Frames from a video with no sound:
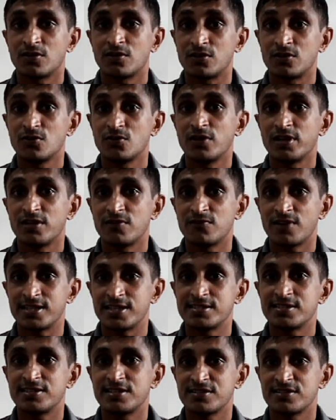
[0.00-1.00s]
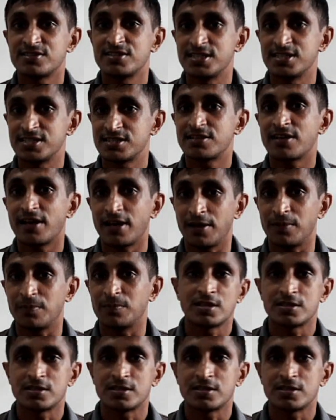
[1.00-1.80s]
not to do any fancy things this time.